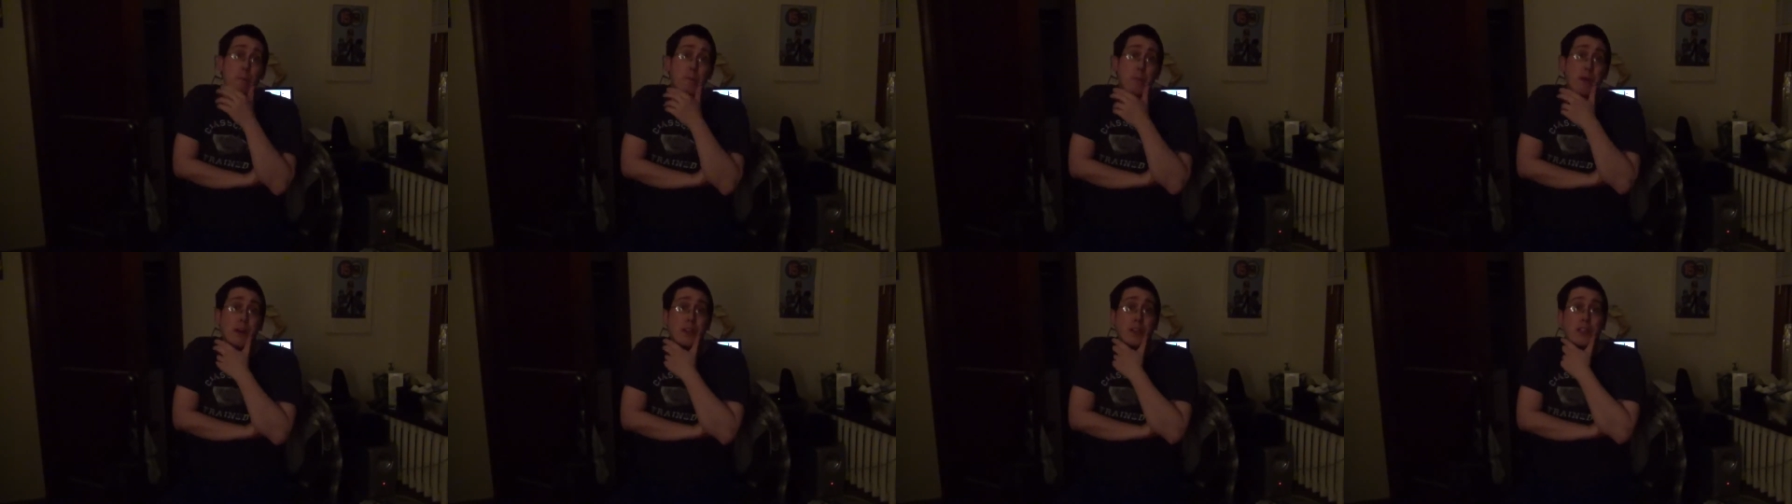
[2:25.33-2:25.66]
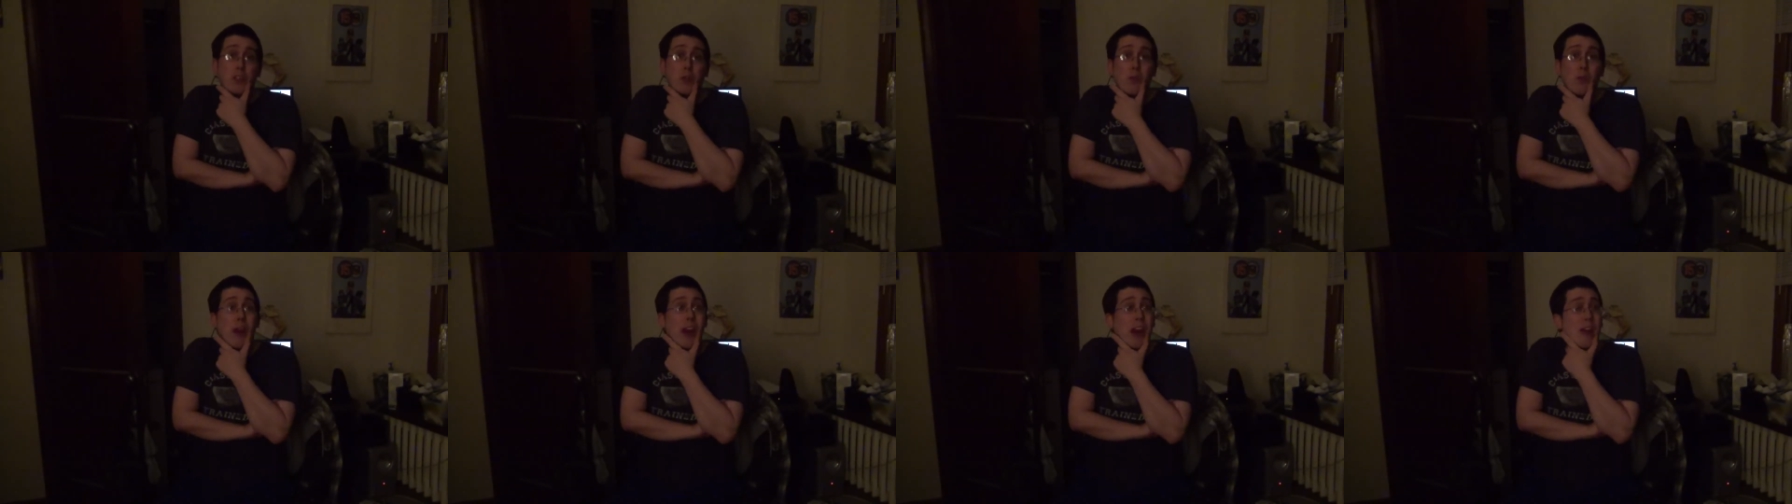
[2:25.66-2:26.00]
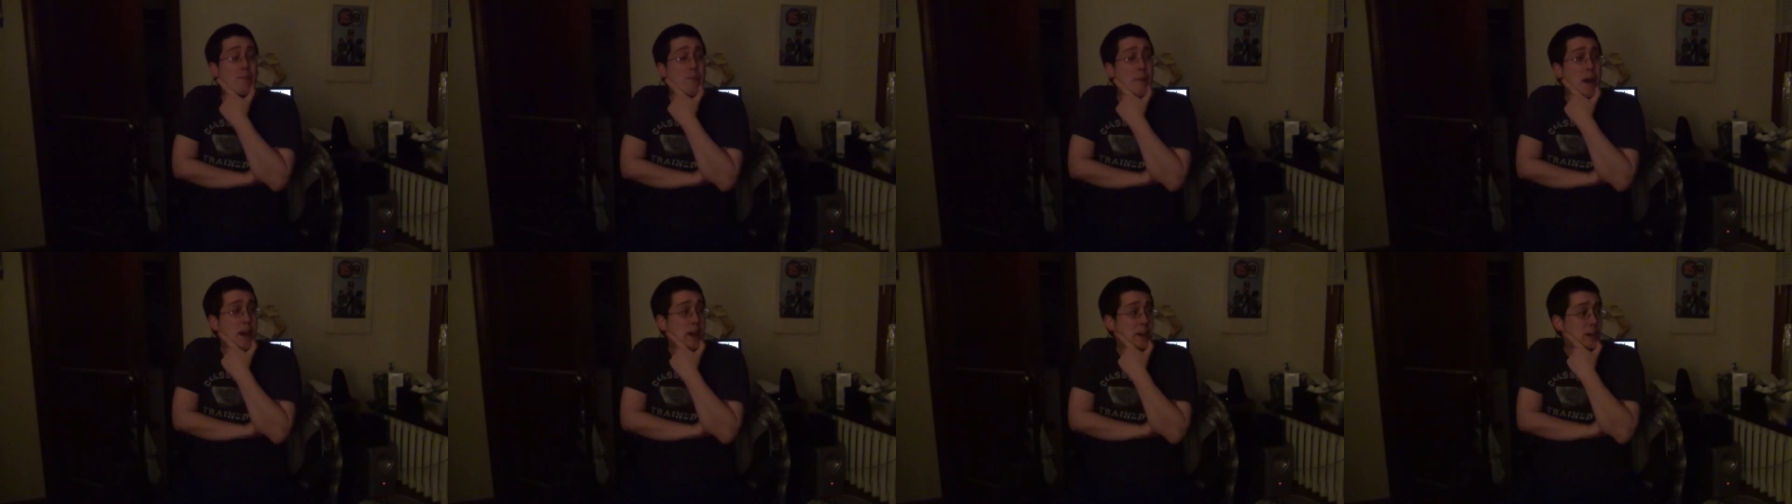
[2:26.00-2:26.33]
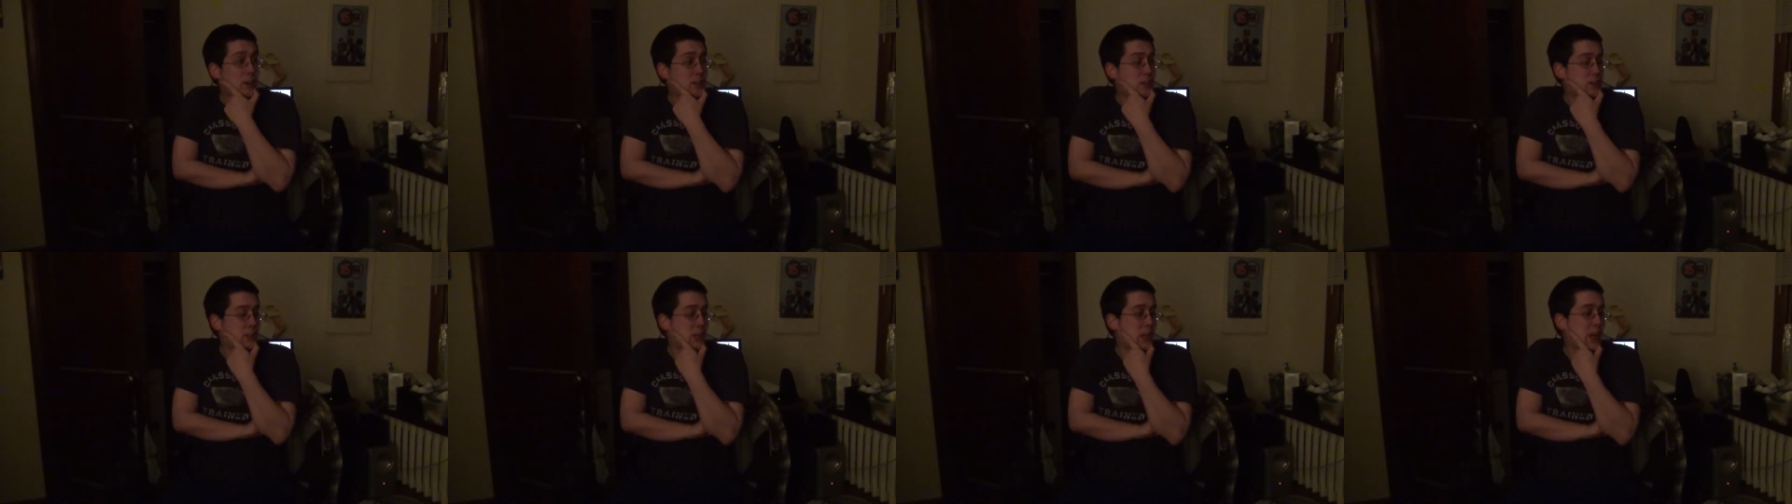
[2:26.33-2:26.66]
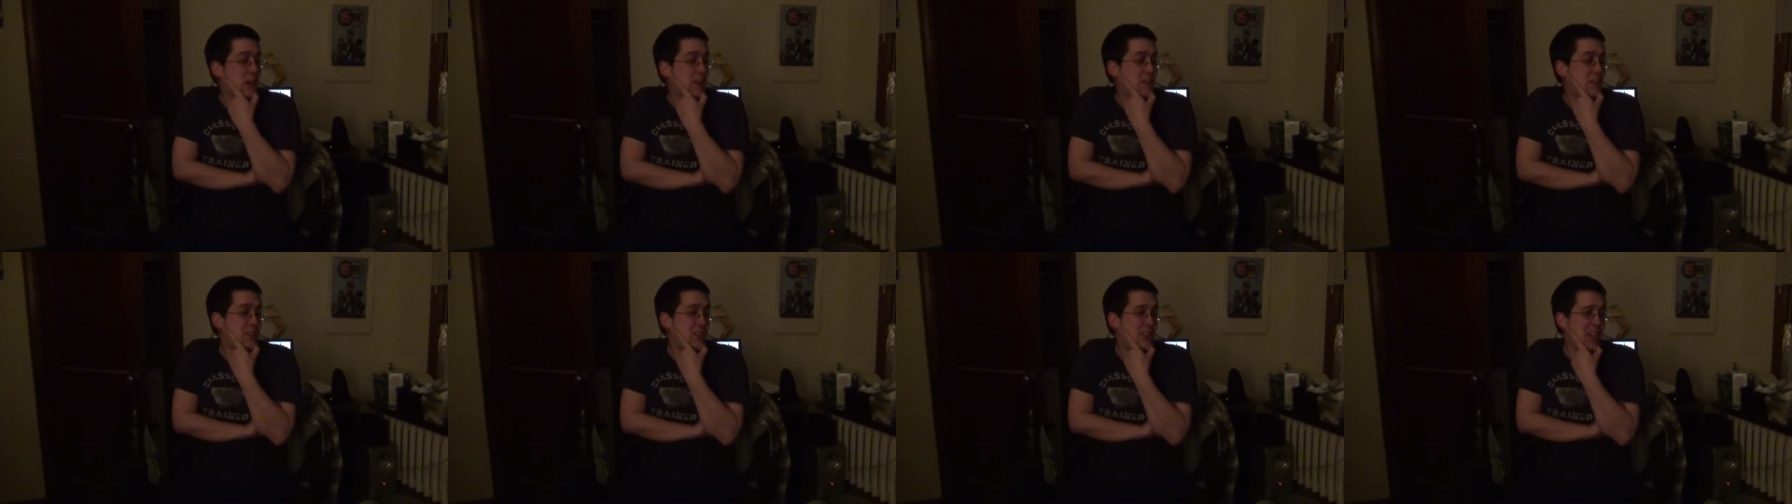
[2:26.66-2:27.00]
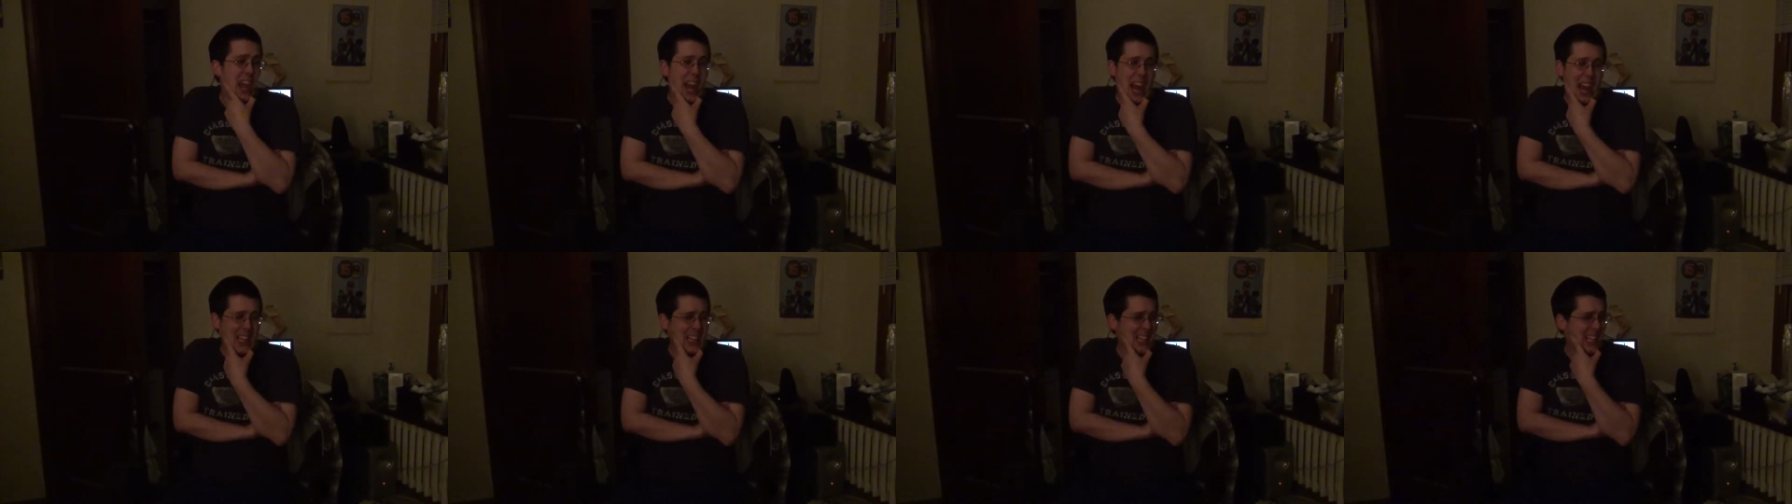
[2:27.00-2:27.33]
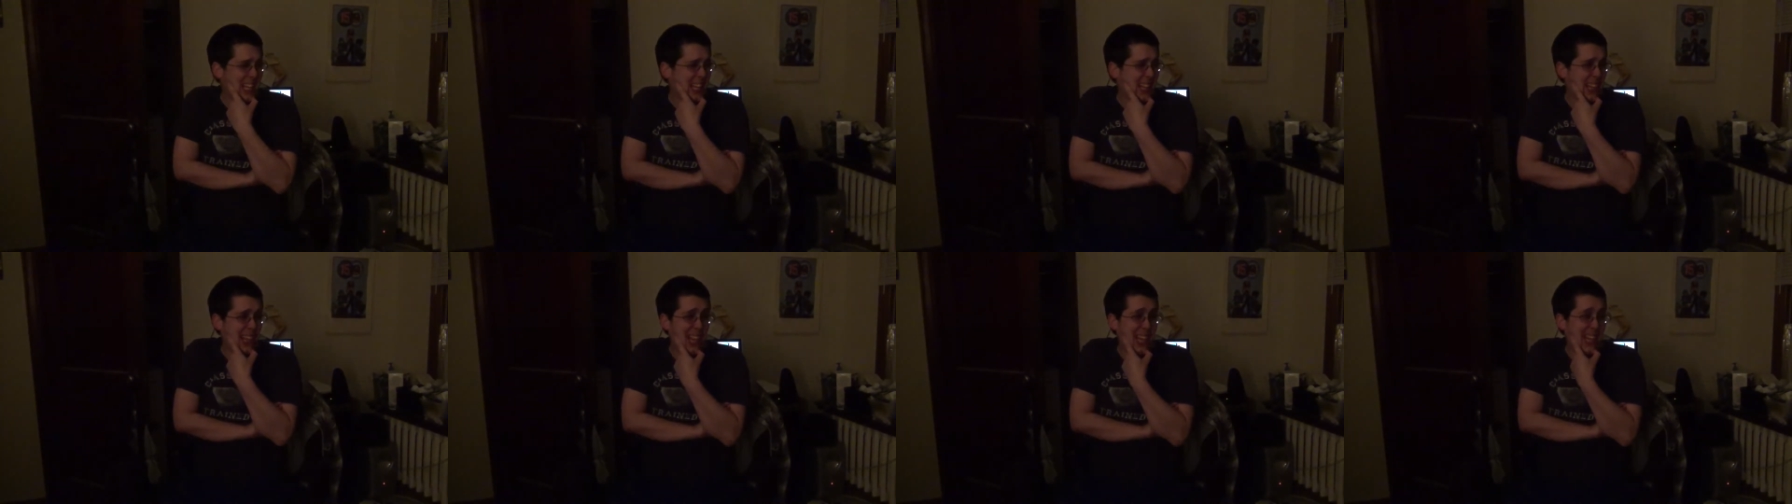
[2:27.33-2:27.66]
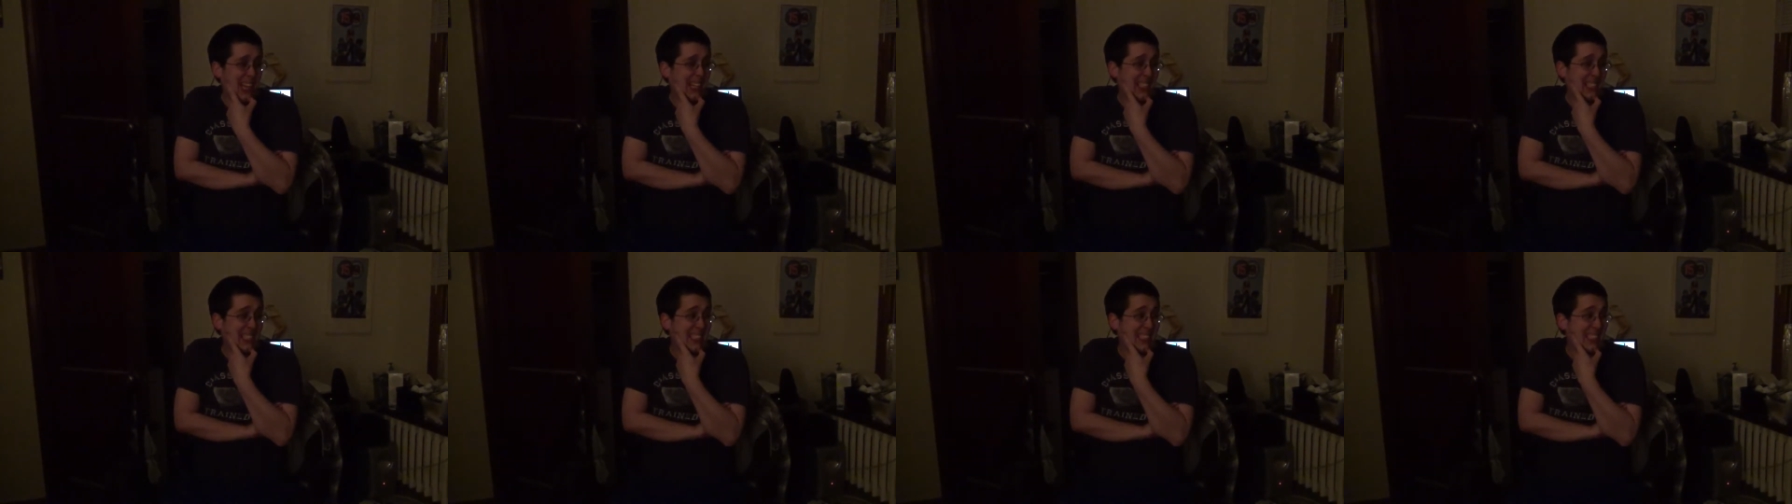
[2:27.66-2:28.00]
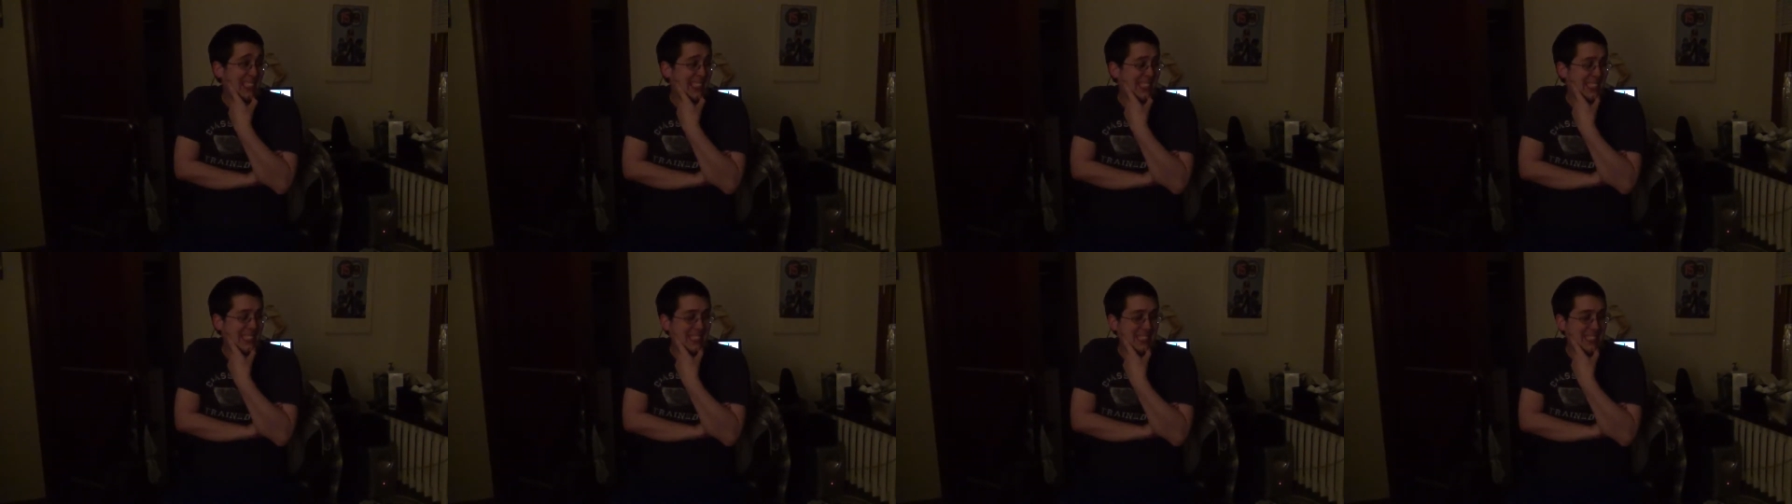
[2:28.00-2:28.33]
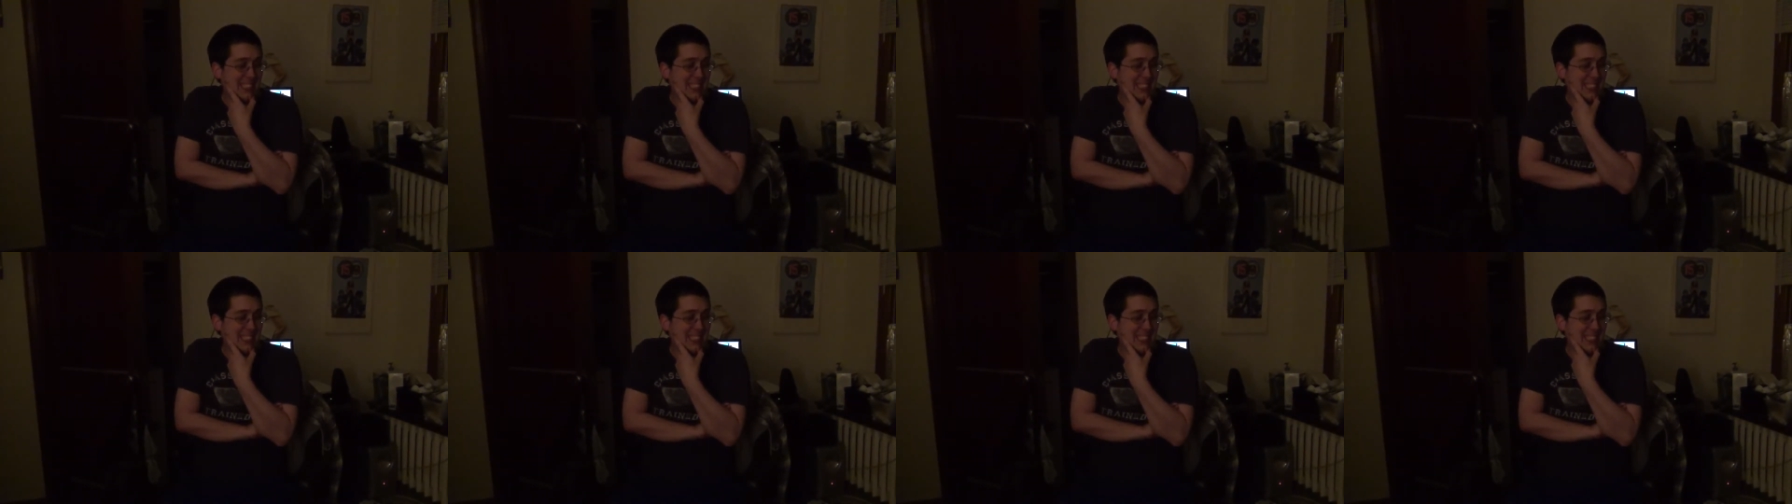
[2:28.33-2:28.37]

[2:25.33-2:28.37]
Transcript: but the way Microsoft is handling things